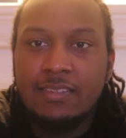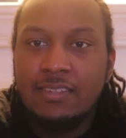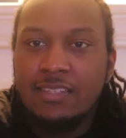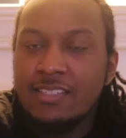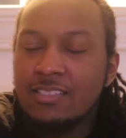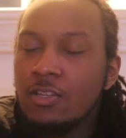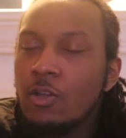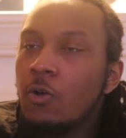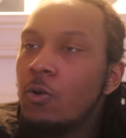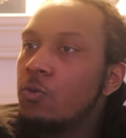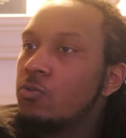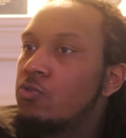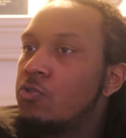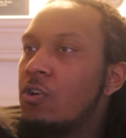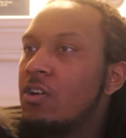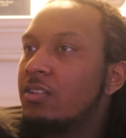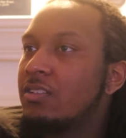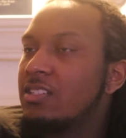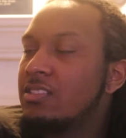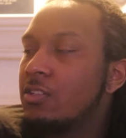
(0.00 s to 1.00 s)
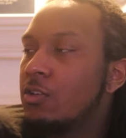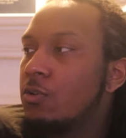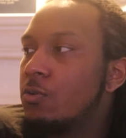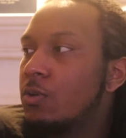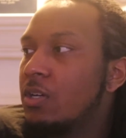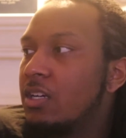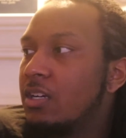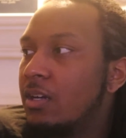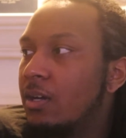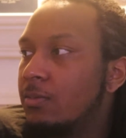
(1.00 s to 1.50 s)
This whole
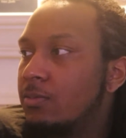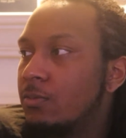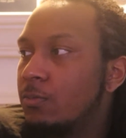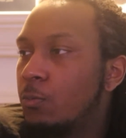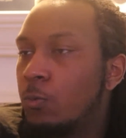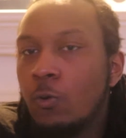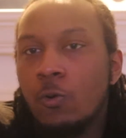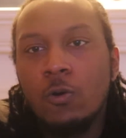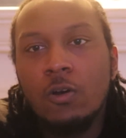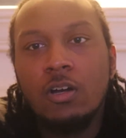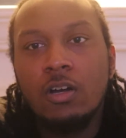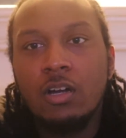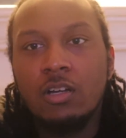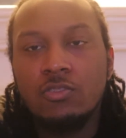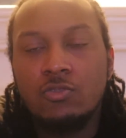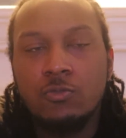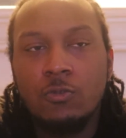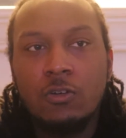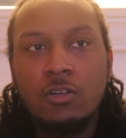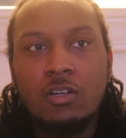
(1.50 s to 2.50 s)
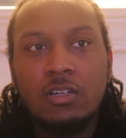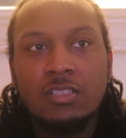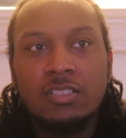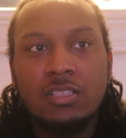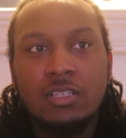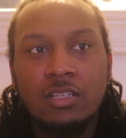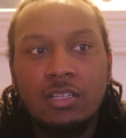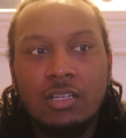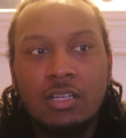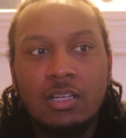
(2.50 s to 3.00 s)
war on
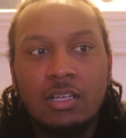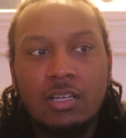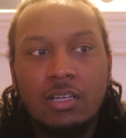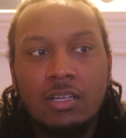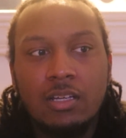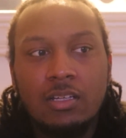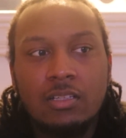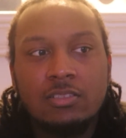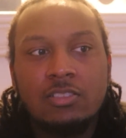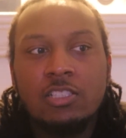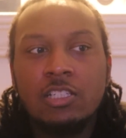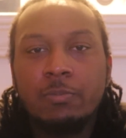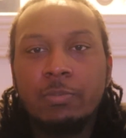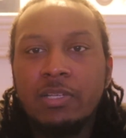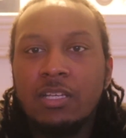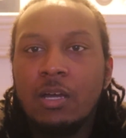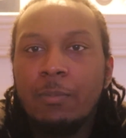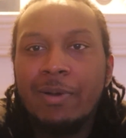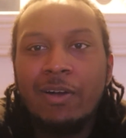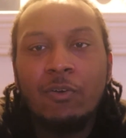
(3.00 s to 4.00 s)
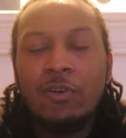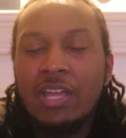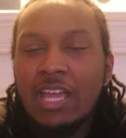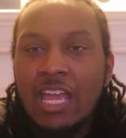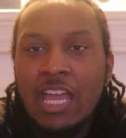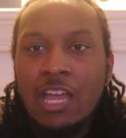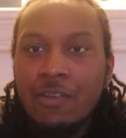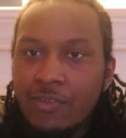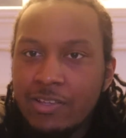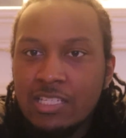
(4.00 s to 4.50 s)
drugs should be
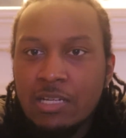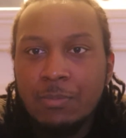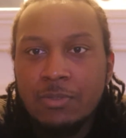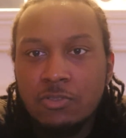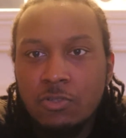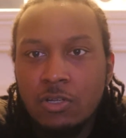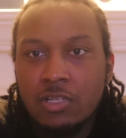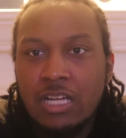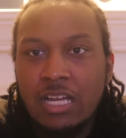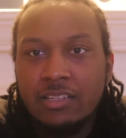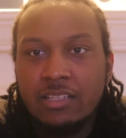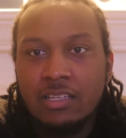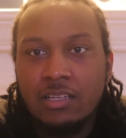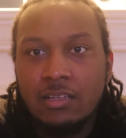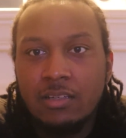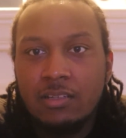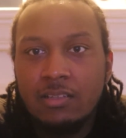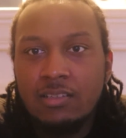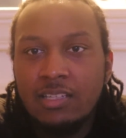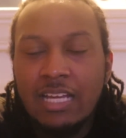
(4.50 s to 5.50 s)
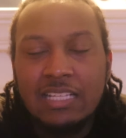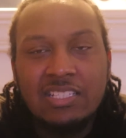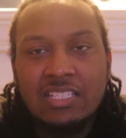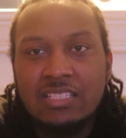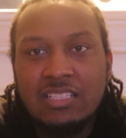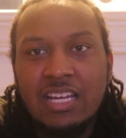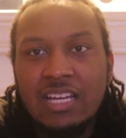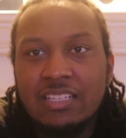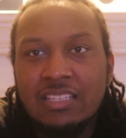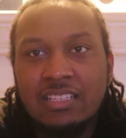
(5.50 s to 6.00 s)
about every type of drug out there, not
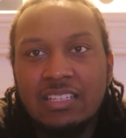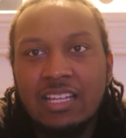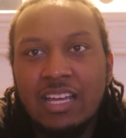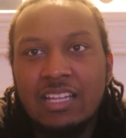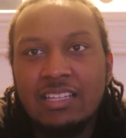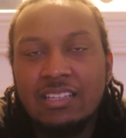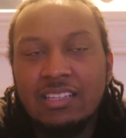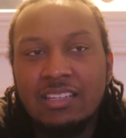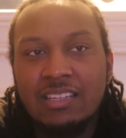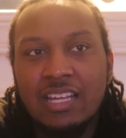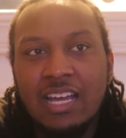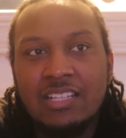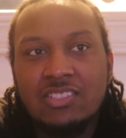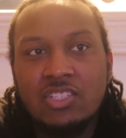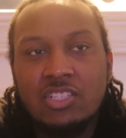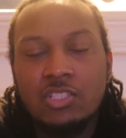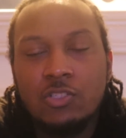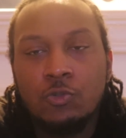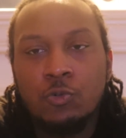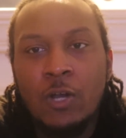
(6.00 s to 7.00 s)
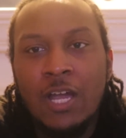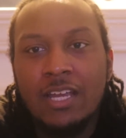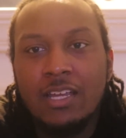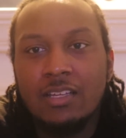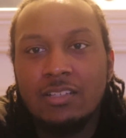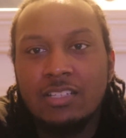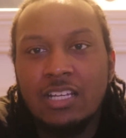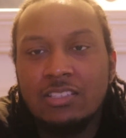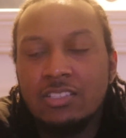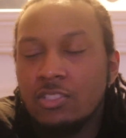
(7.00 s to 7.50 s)
just
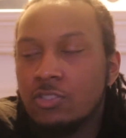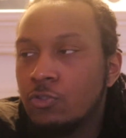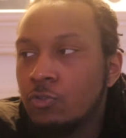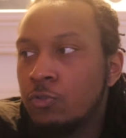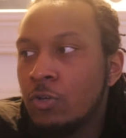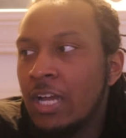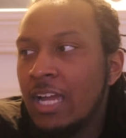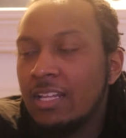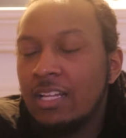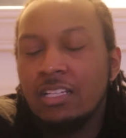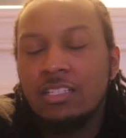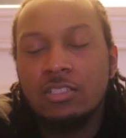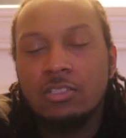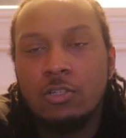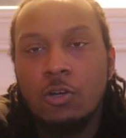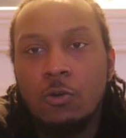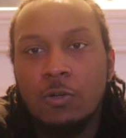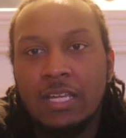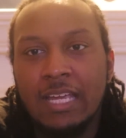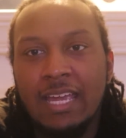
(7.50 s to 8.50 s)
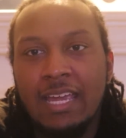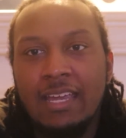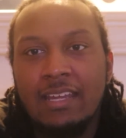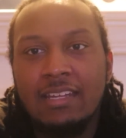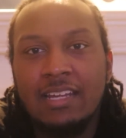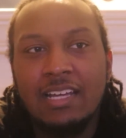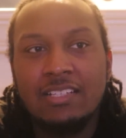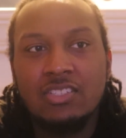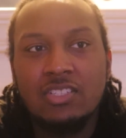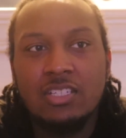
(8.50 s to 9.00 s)
crack, not just
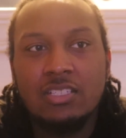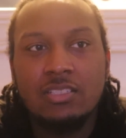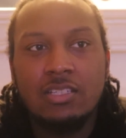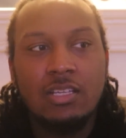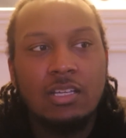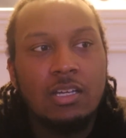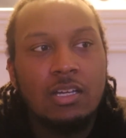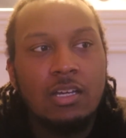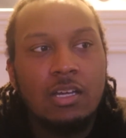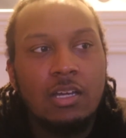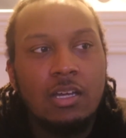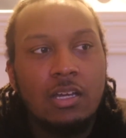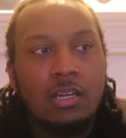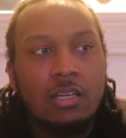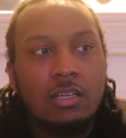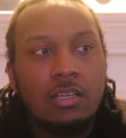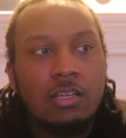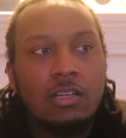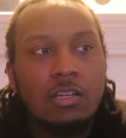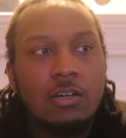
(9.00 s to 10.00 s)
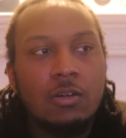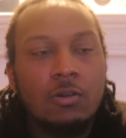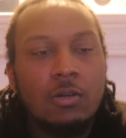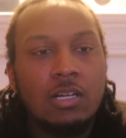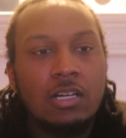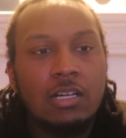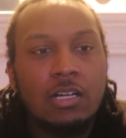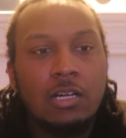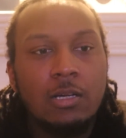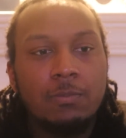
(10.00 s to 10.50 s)
cocaine, not just, you
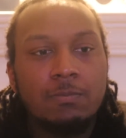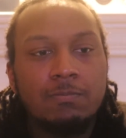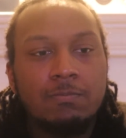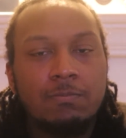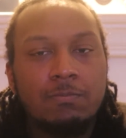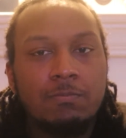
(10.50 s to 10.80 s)
know,